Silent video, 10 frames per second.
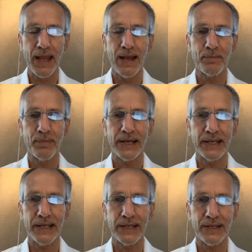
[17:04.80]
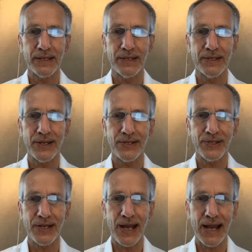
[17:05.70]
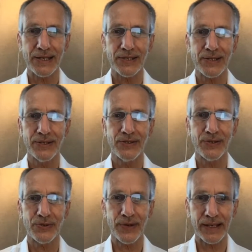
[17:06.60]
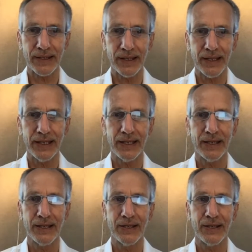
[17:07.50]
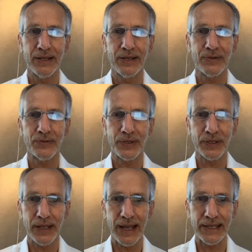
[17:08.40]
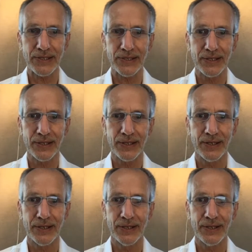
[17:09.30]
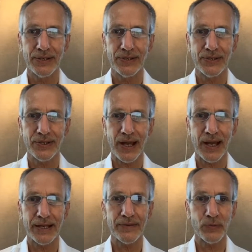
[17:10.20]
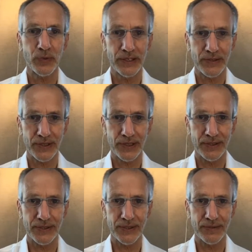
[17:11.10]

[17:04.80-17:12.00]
but it does not directly relate to the height of the windowsills.